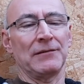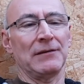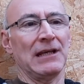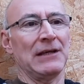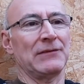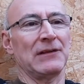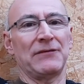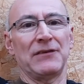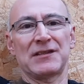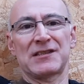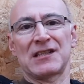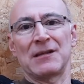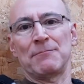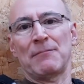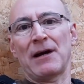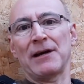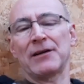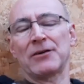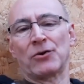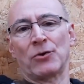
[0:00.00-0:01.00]
even if it's the
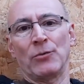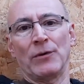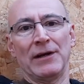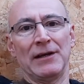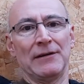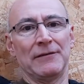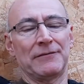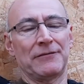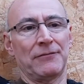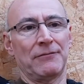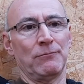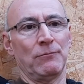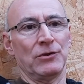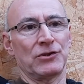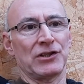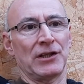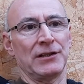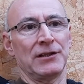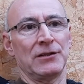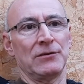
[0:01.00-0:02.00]
microwave, which
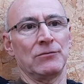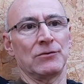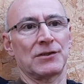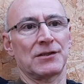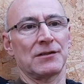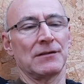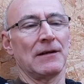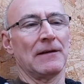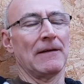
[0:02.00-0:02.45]
I use